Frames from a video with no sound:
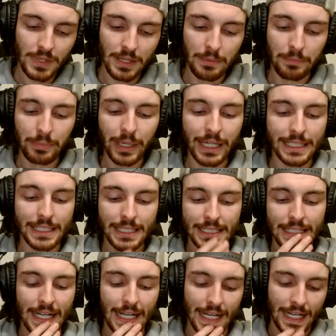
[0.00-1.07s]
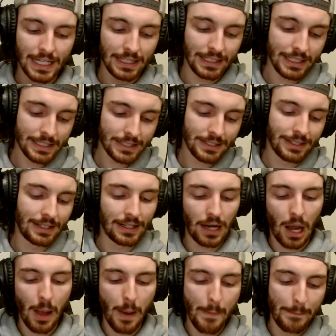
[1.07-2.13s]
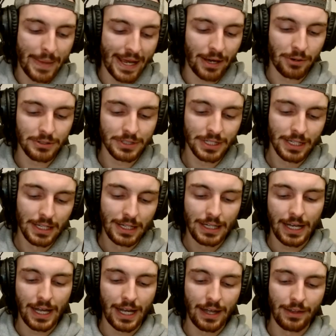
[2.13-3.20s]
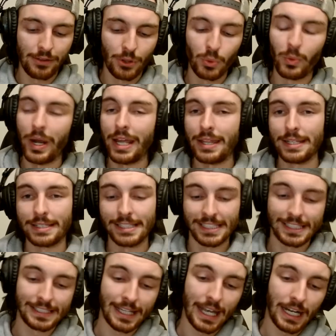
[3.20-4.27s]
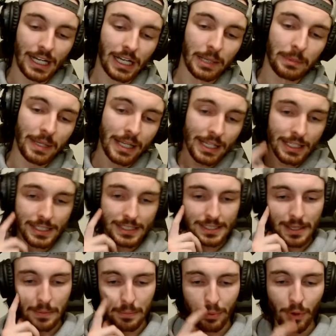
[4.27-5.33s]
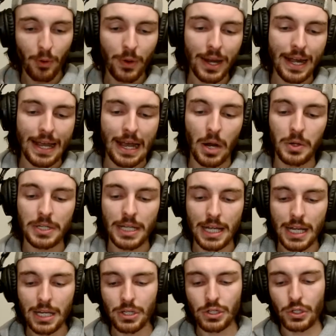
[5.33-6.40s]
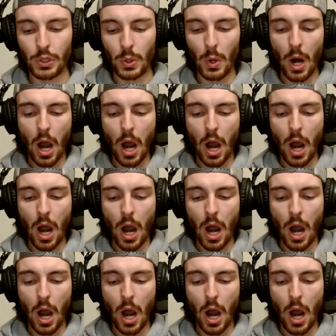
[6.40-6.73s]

But let's talk about the way this is set up. It is broken out into